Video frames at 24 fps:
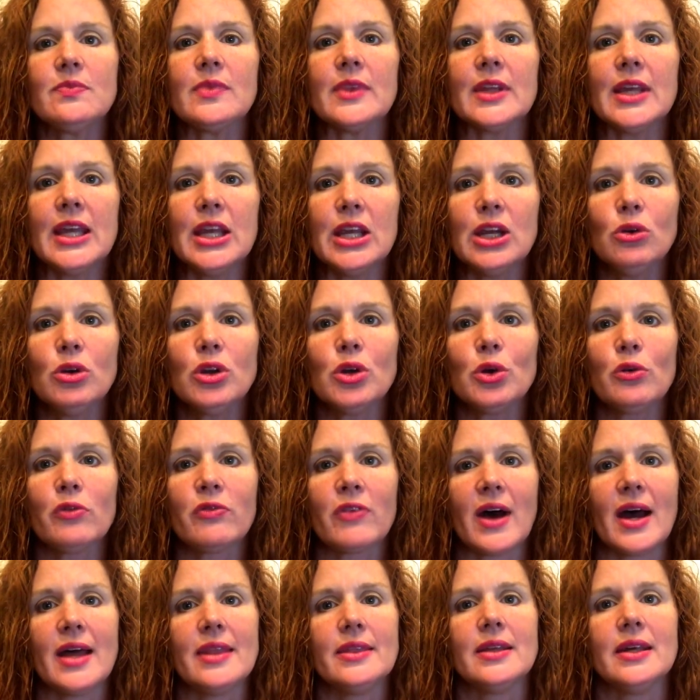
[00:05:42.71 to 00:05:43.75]
Here you'll
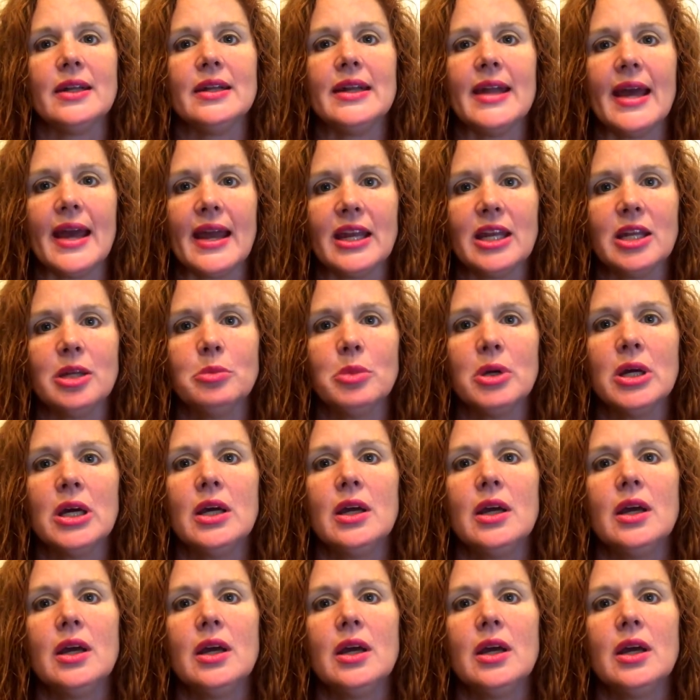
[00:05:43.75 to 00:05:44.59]
find the name,